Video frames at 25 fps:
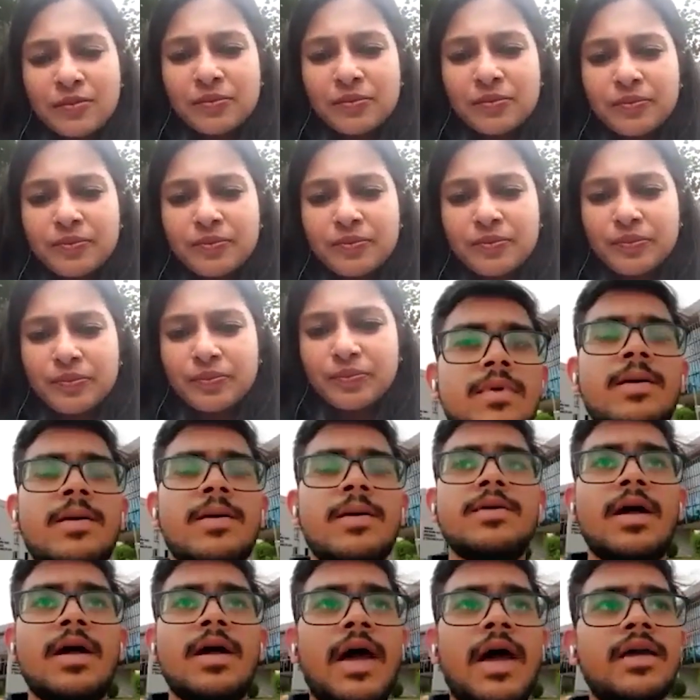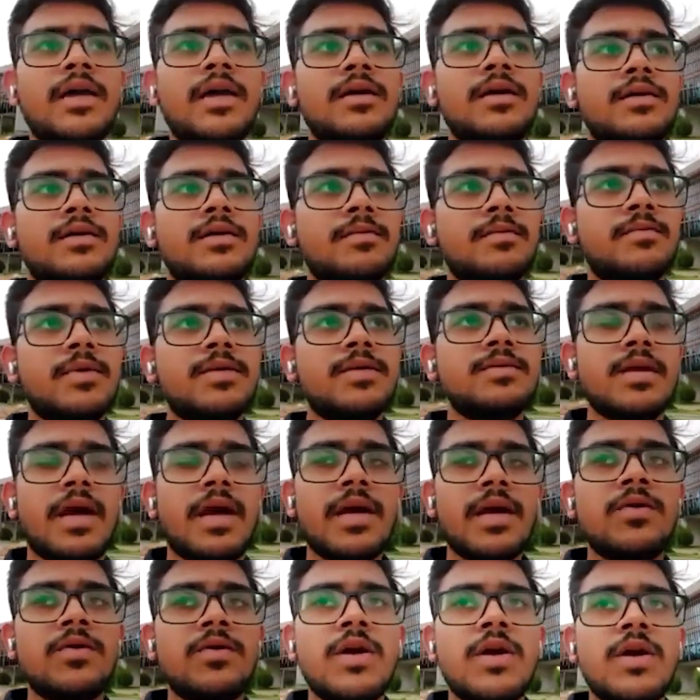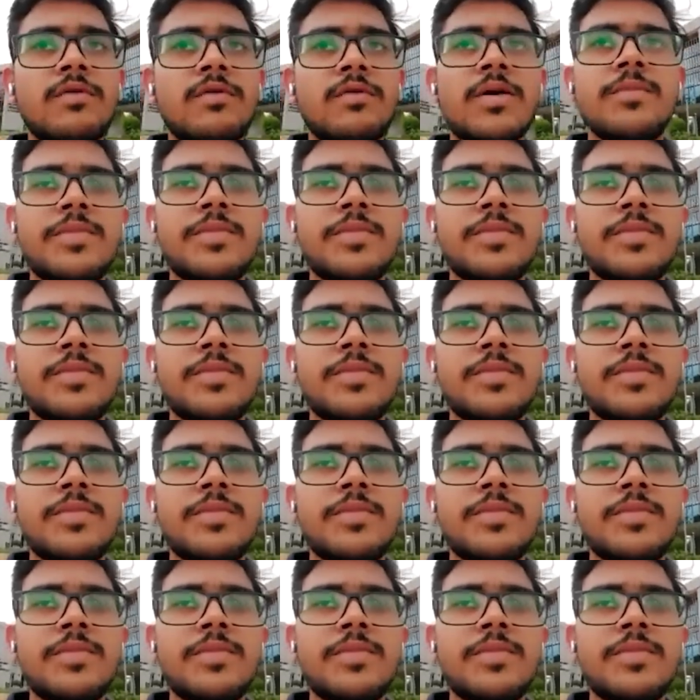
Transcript: Ma'am, I don't have a